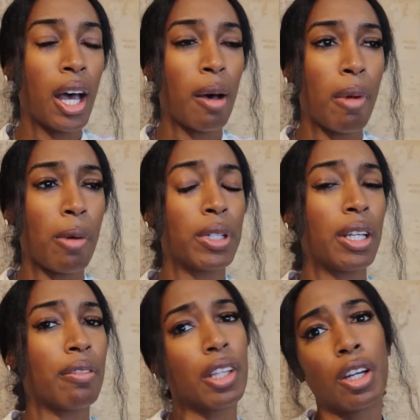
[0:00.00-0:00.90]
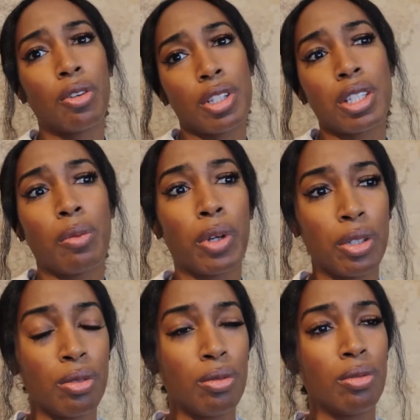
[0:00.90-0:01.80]
I would definitely go to someone
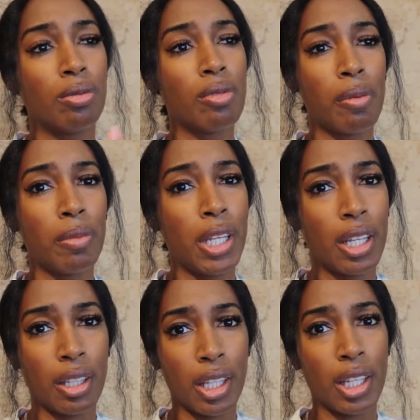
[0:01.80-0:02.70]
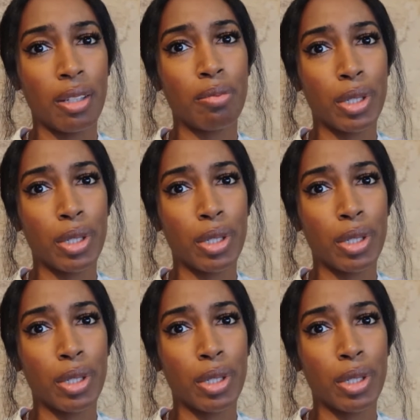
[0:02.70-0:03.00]
who immediately